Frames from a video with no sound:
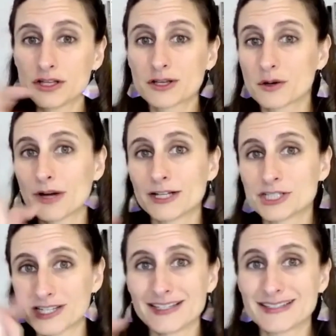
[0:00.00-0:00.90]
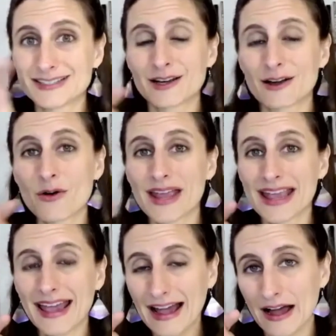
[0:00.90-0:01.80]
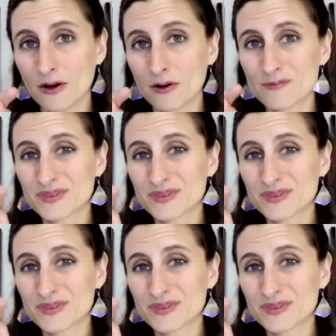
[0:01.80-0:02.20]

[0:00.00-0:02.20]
your budget is zeroing out,